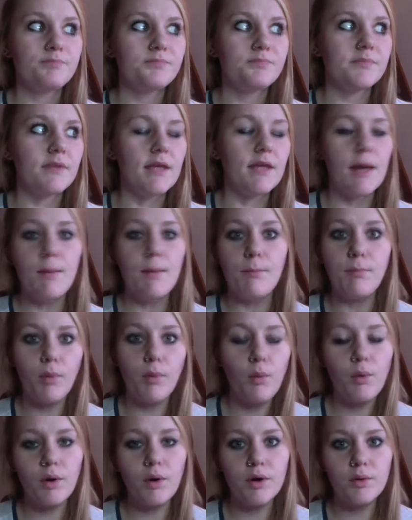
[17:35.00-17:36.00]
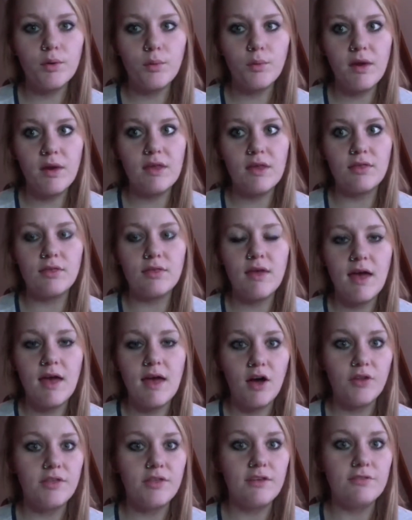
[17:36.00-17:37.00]
get bored with
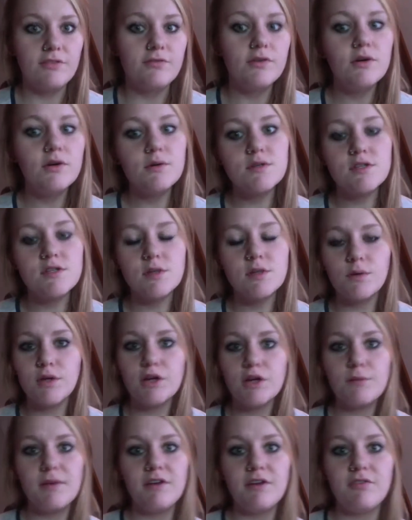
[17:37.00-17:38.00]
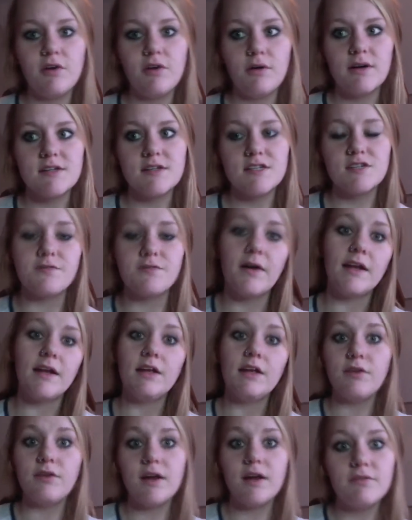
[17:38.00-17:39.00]
healthy foods, so your big focus is
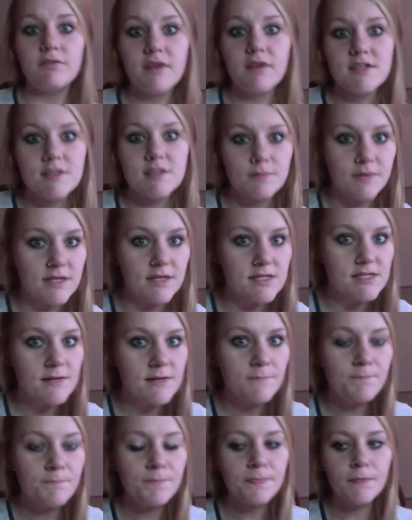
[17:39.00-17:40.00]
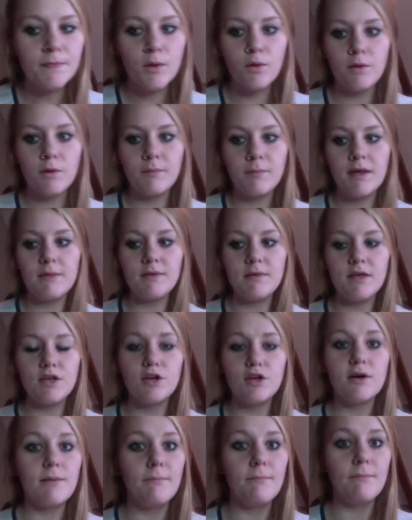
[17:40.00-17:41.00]
finding creative recipes. Or maybe
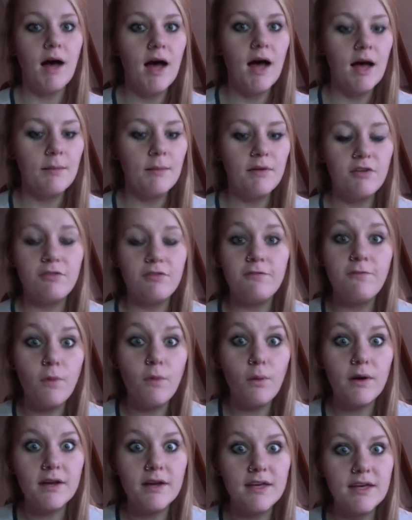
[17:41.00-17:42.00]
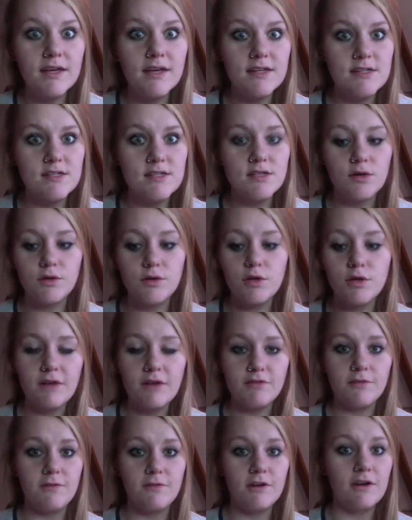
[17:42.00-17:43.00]
you're a mom of 4 kids, so you
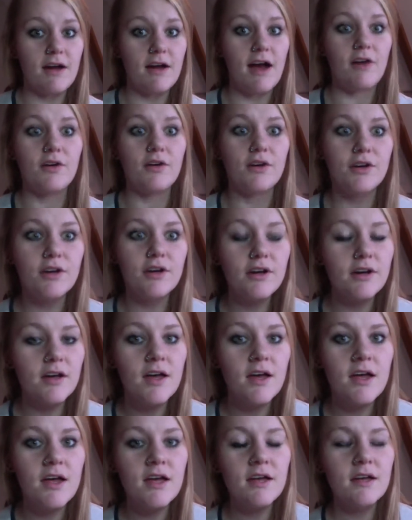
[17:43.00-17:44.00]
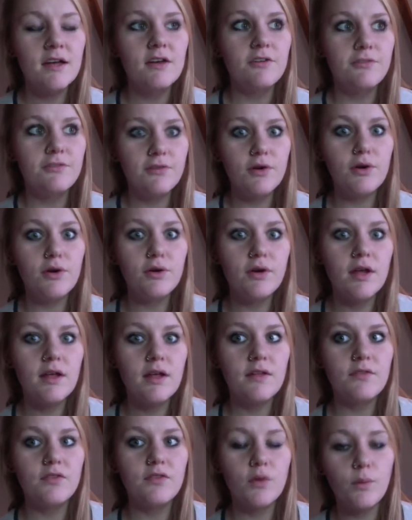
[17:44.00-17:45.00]
have to figure out how to cook food
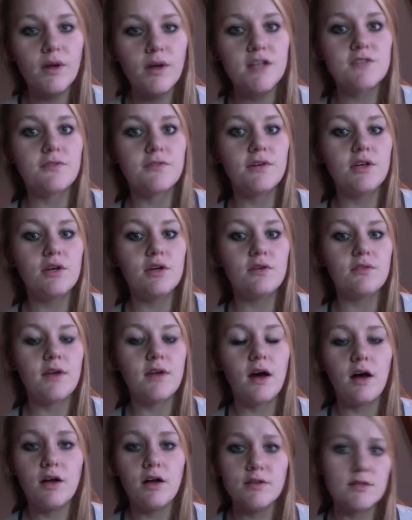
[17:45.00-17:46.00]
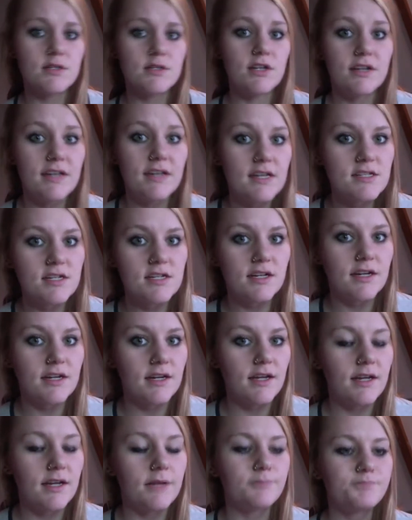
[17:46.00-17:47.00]
that works for you that also your kids are going to
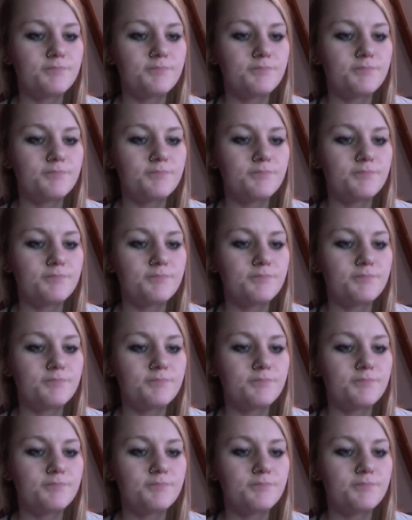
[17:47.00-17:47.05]
eat.